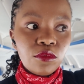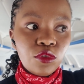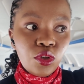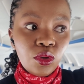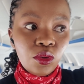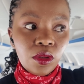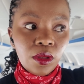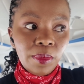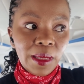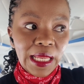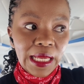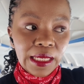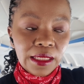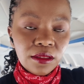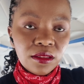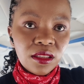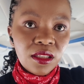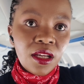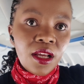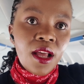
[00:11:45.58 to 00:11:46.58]
to the
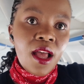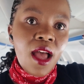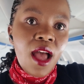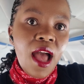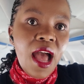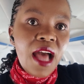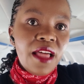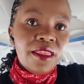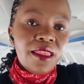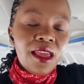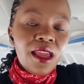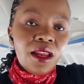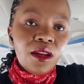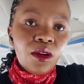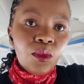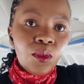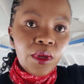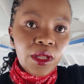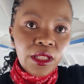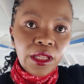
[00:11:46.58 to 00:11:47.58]
plane and
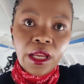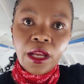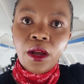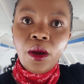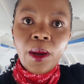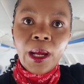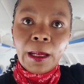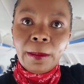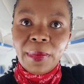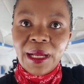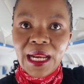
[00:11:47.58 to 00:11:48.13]
then we'll get going.